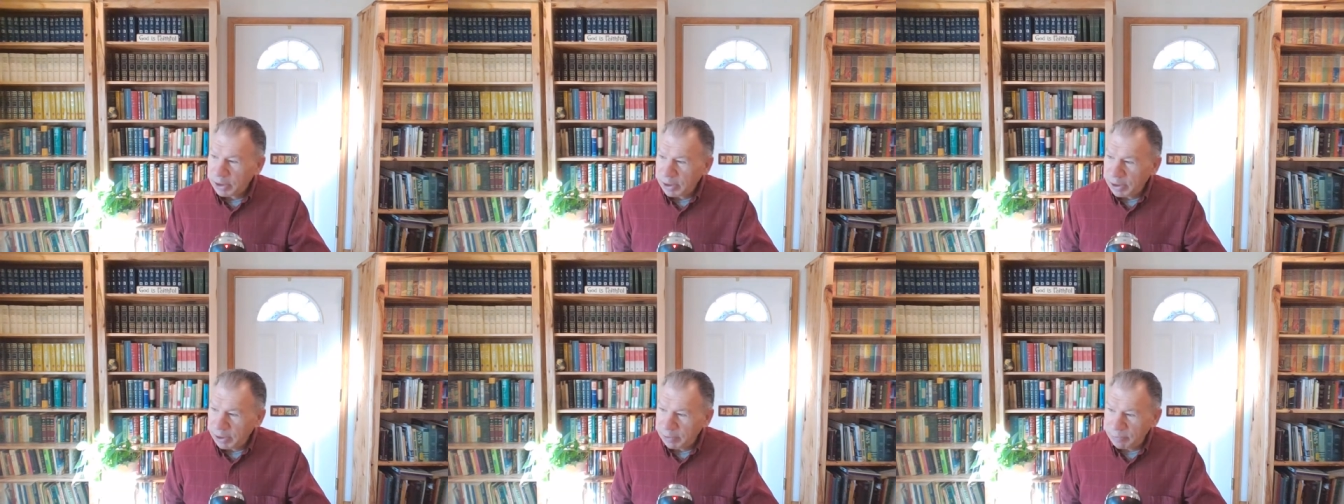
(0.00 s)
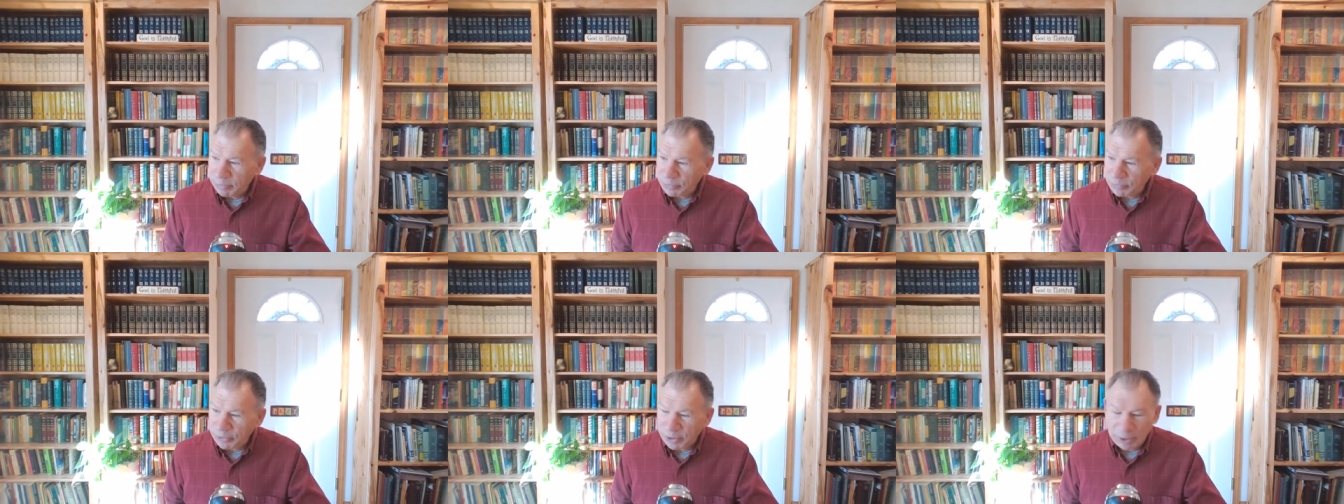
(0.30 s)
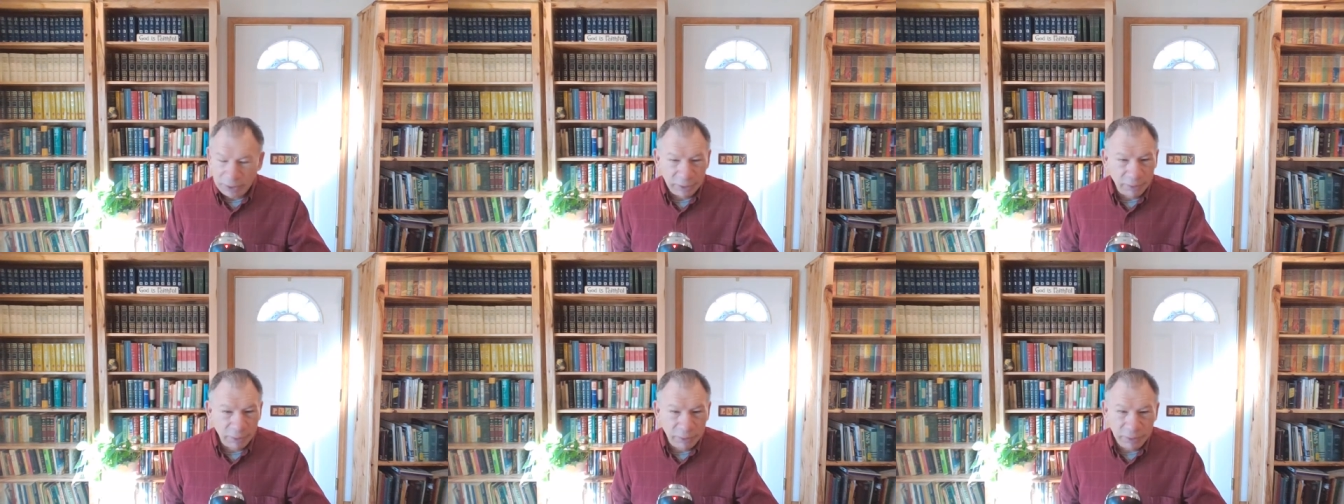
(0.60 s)
He was
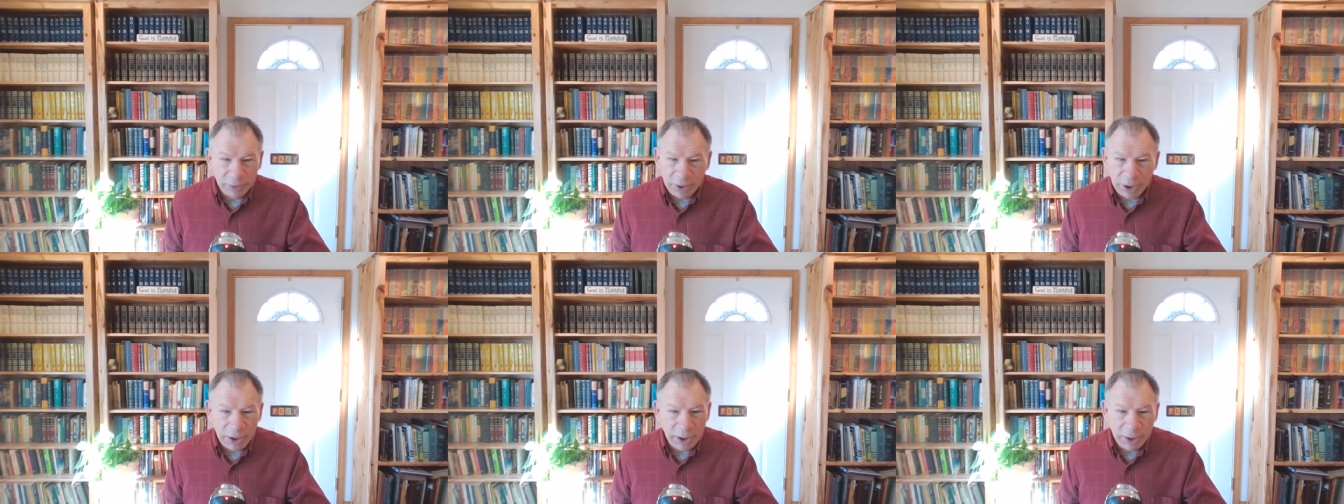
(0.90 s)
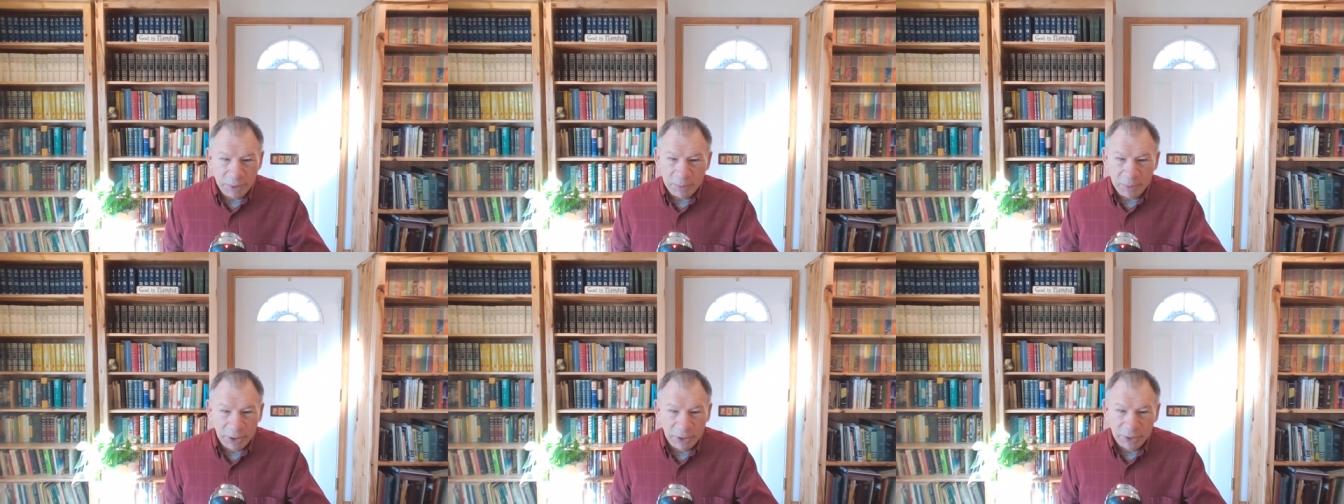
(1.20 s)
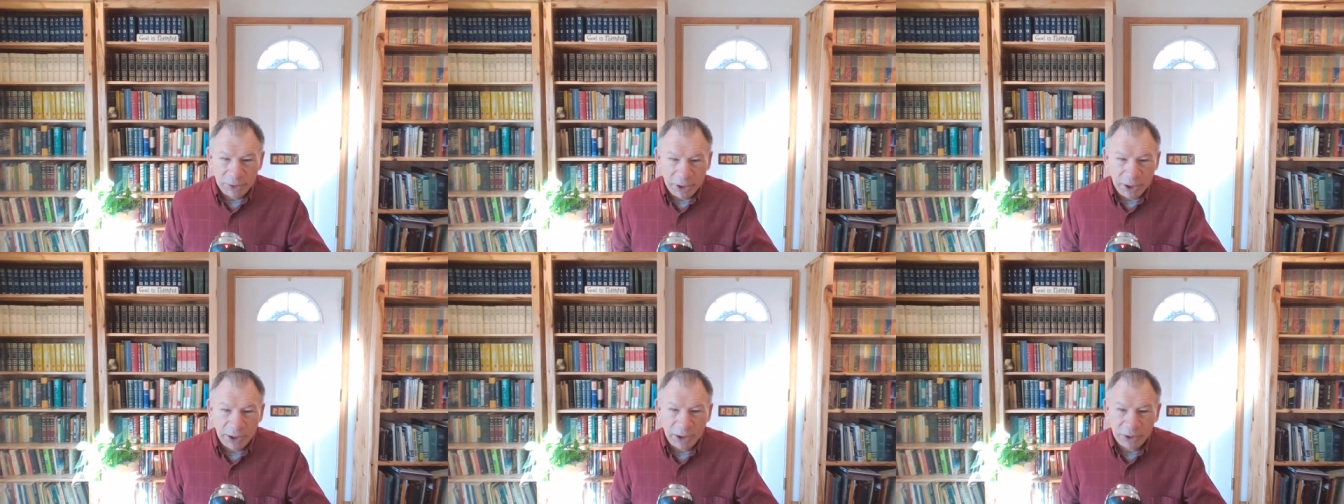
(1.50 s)
saying, Lord, I'm
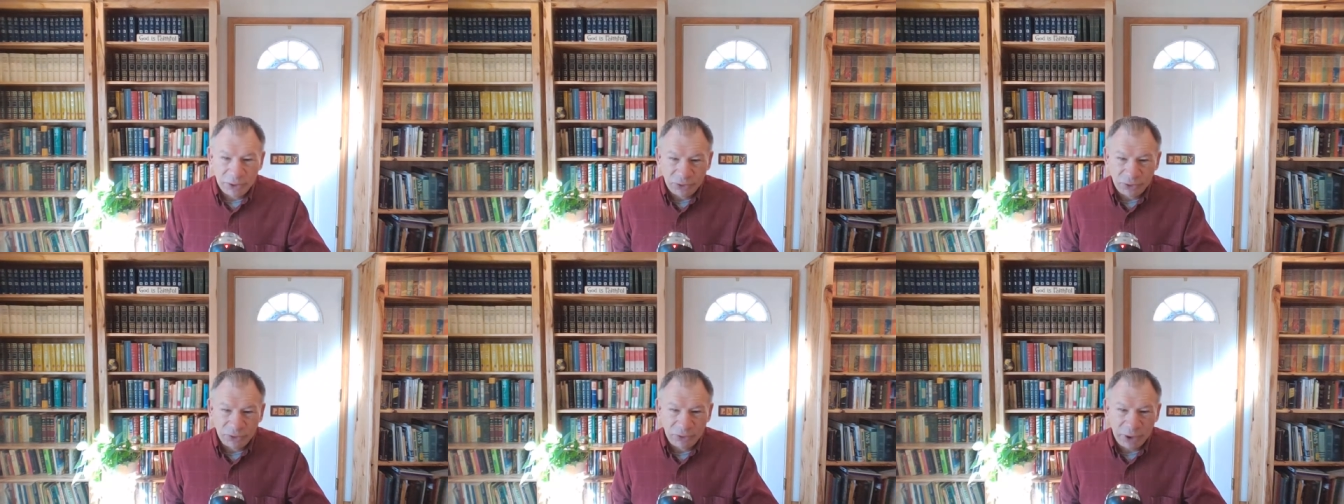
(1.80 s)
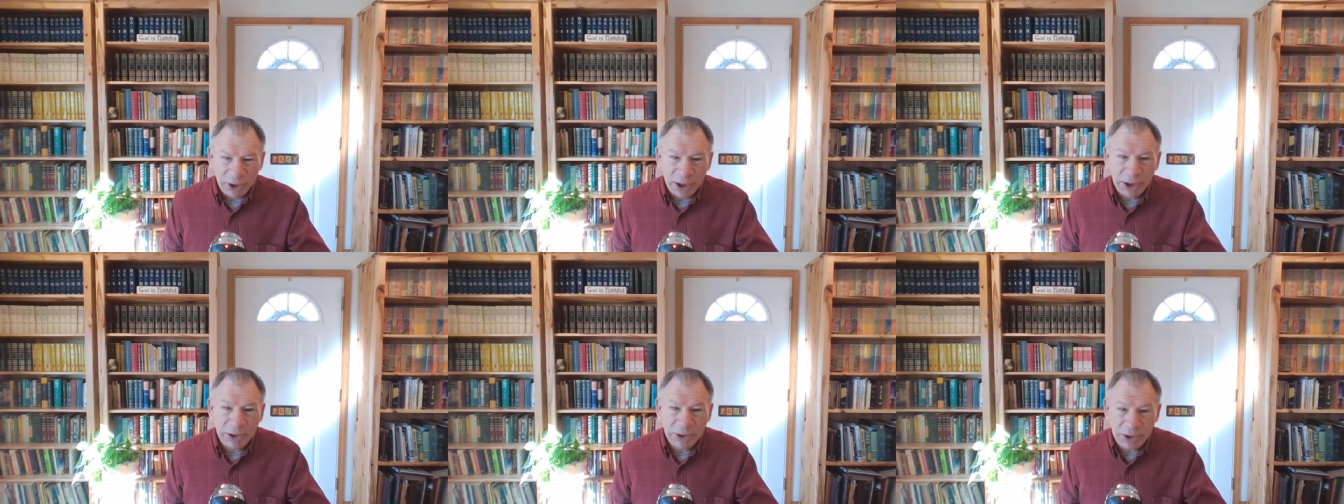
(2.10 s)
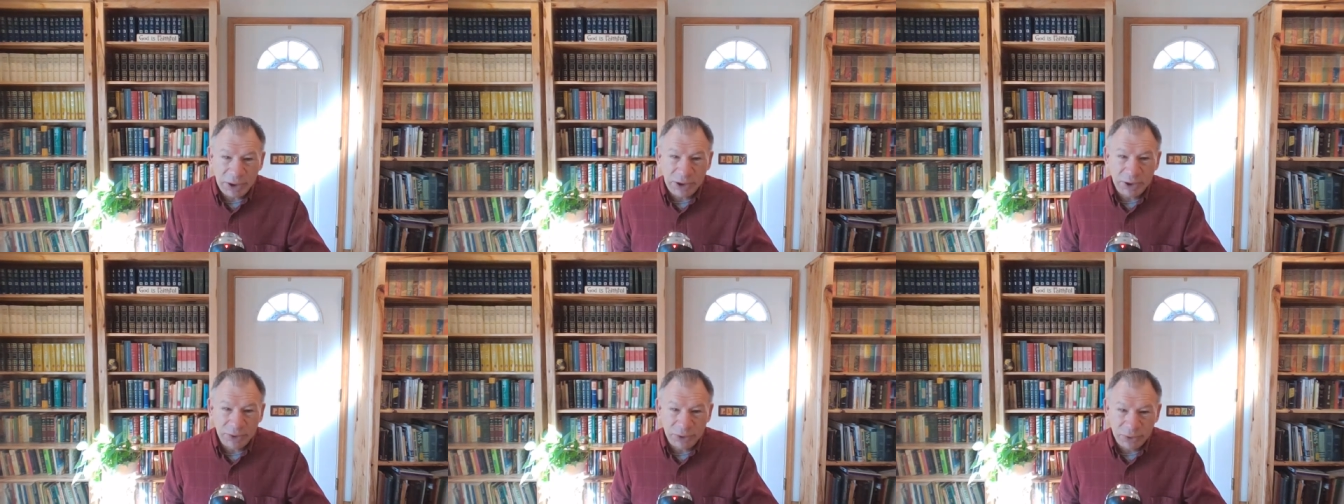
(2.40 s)
acknowledging I
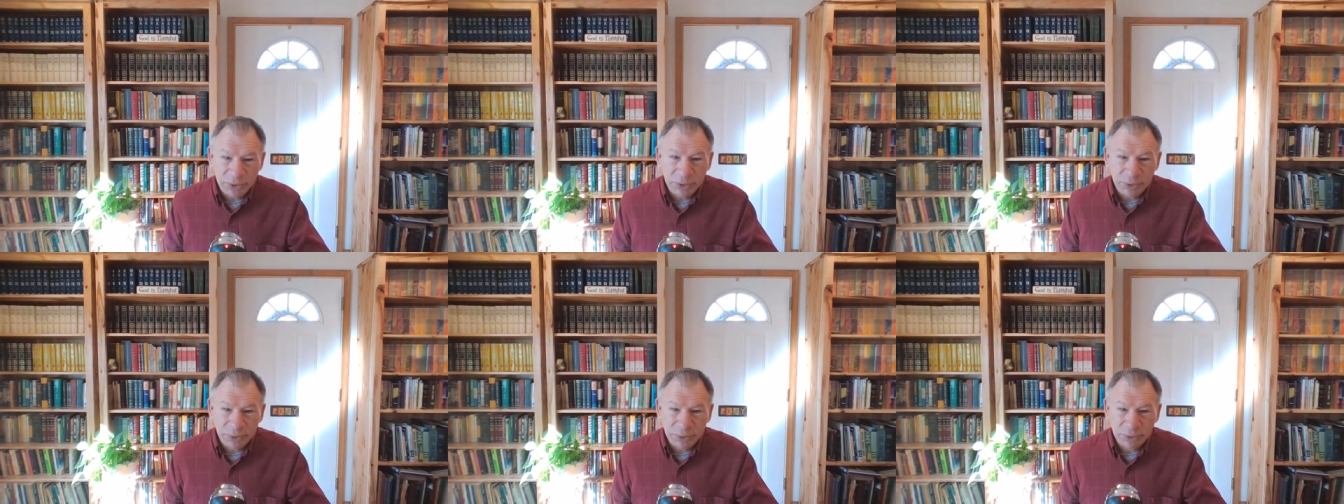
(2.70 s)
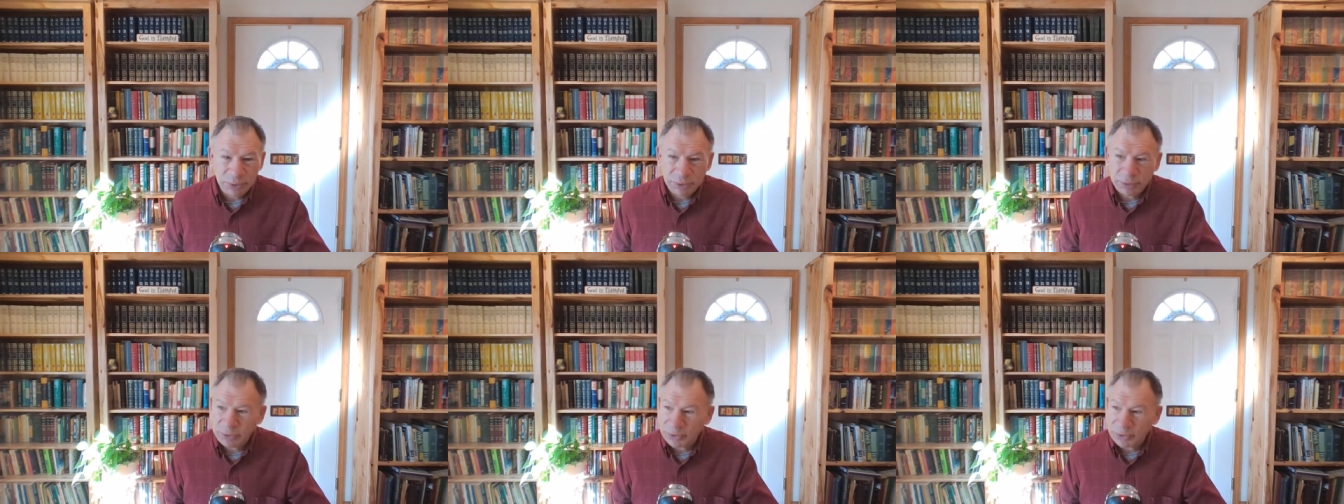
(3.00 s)
need you